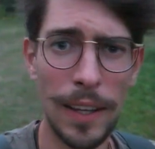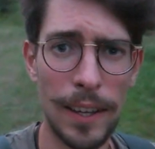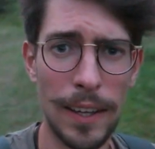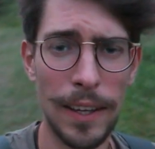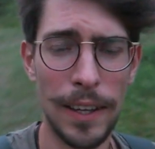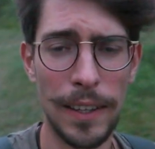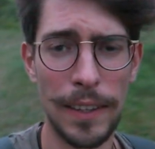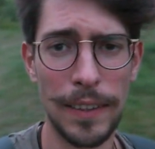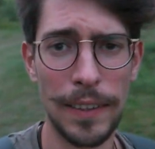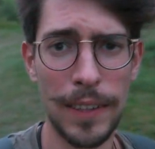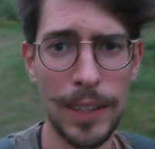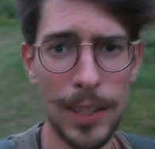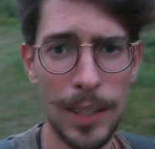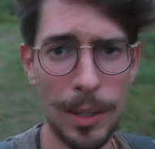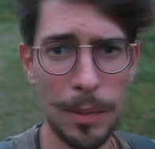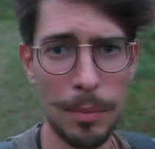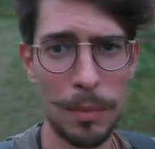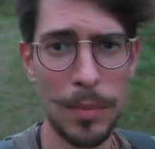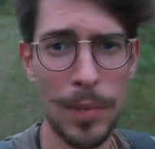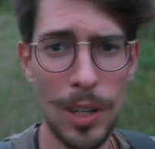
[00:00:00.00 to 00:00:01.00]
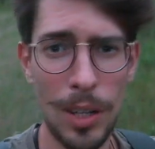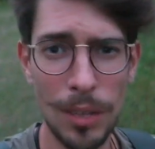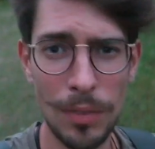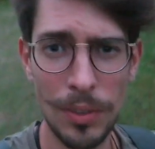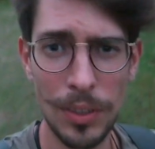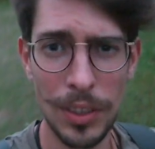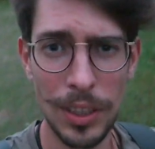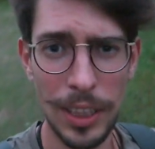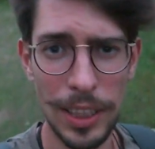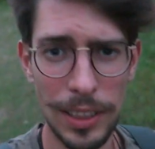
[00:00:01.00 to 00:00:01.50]
And
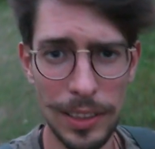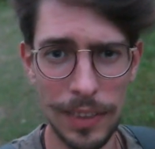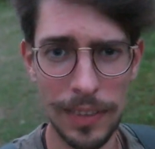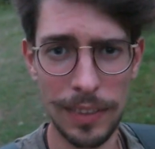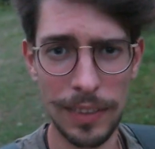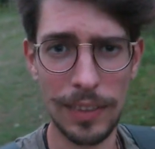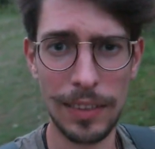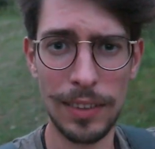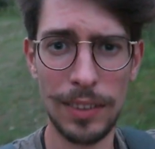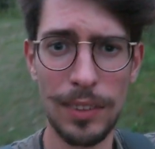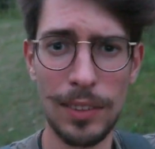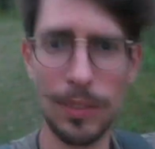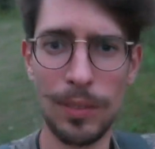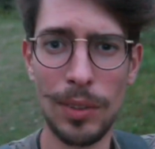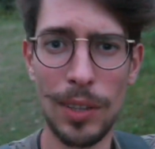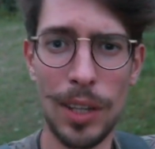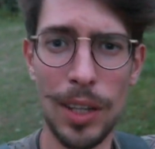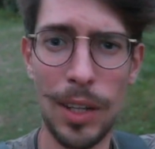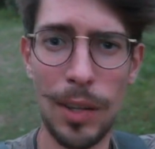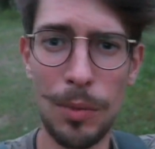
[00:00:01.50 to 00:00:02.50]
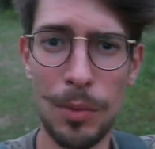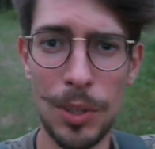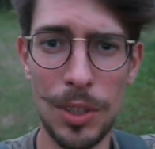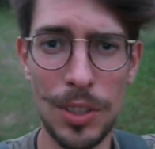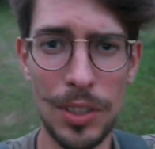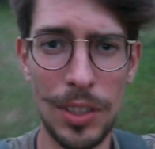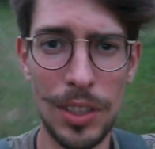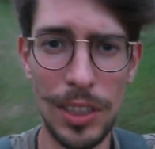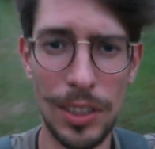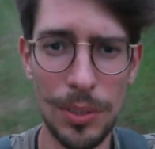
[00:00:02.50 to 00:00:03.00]
after that there was
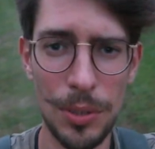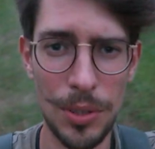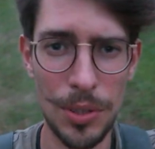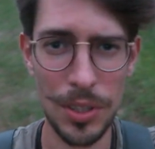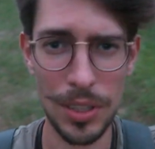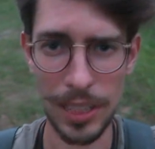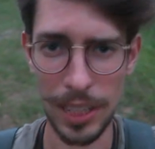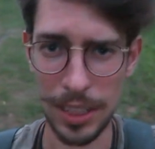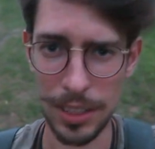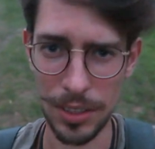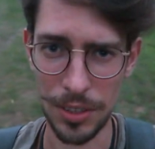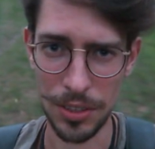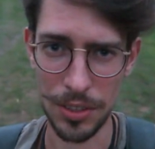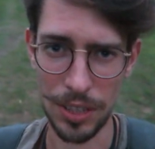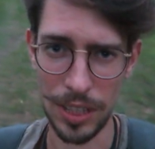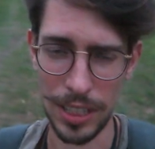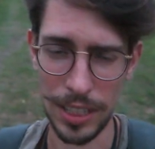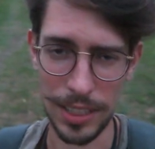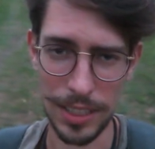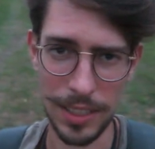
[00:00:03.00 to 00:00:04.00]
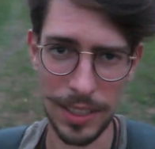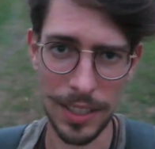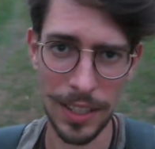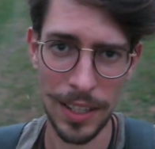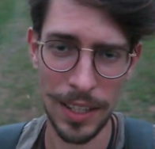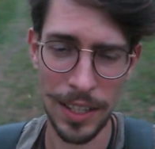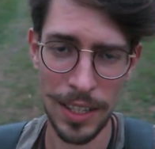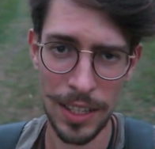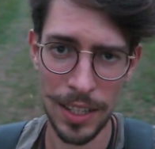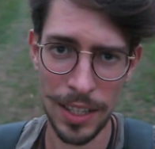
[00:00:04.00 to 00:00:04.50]
an interesting exercise,
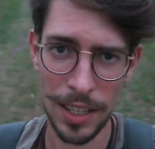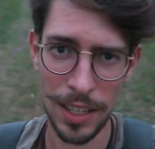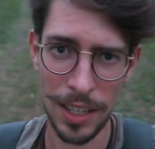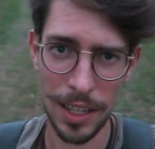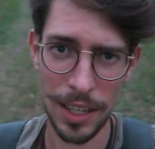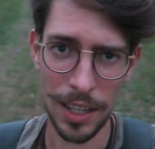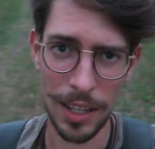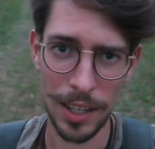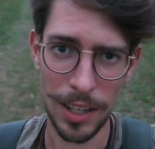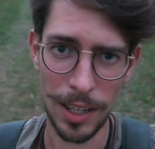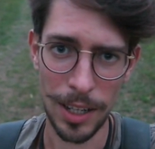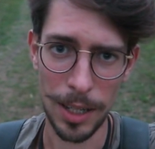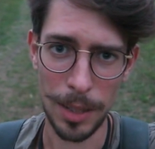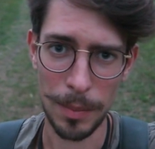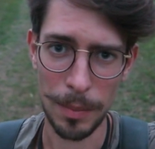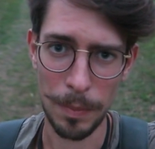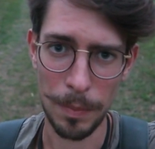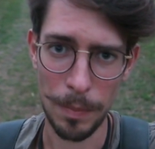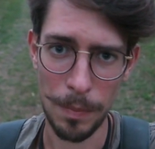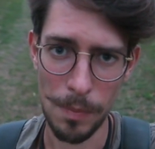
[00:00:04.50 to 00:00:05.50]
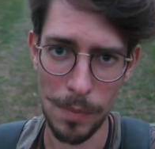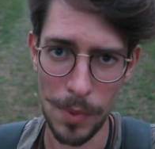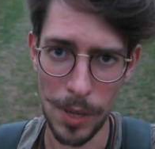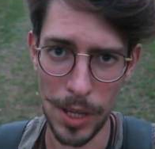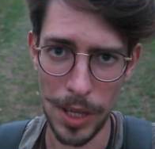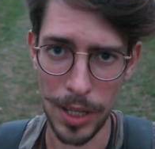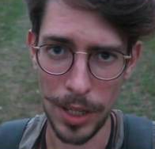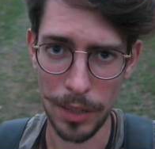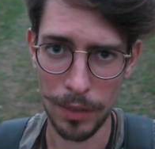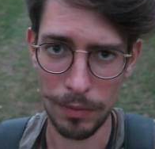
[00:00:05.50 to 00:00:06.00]

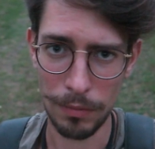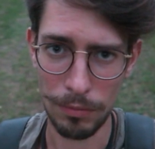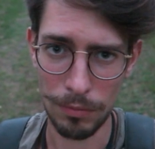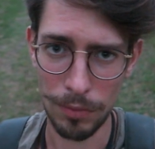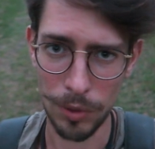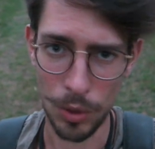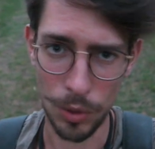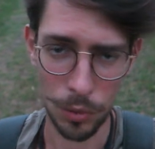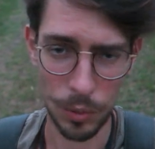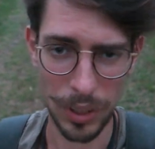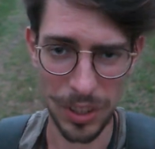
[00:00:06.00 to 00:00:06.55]
and so